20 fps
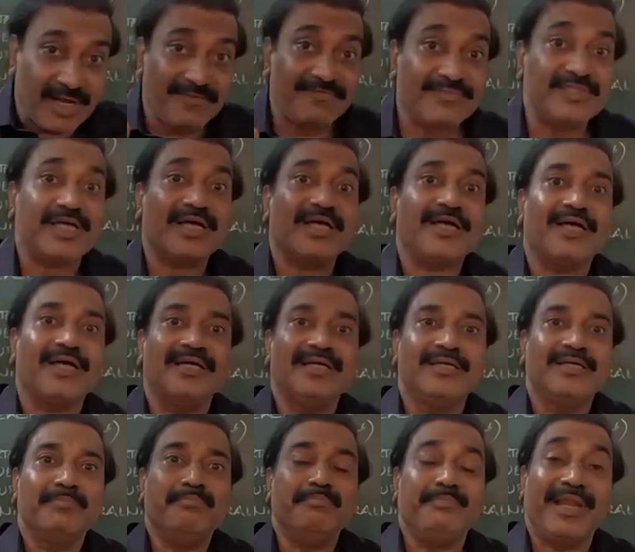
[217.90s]
of the
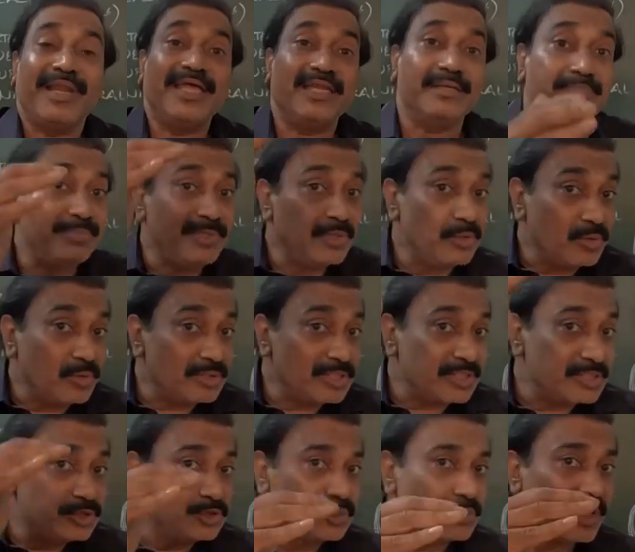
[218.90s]
brain, below the
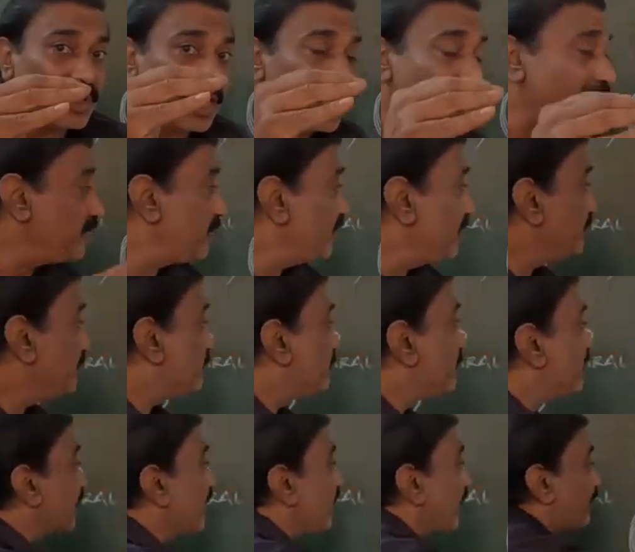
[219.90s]
dura,
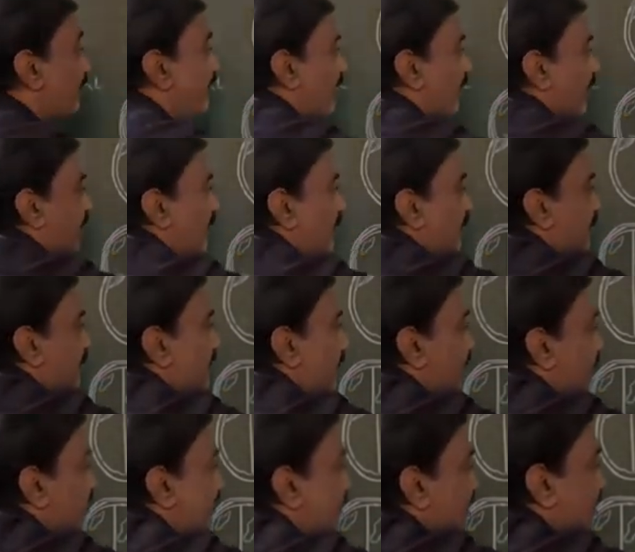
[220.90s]
the cover,
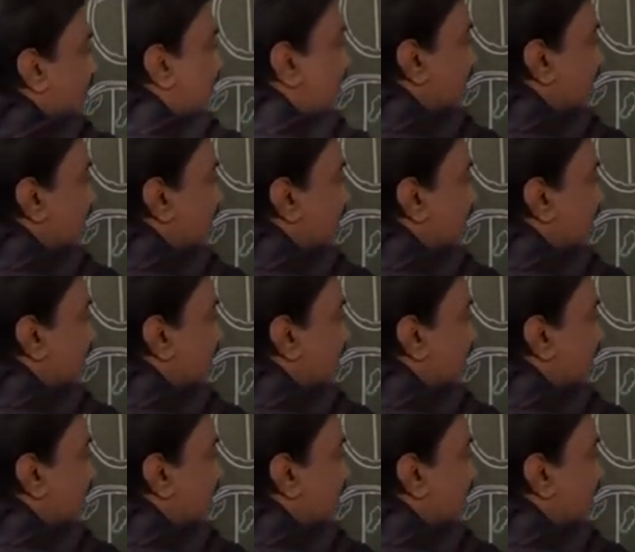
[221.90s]
this is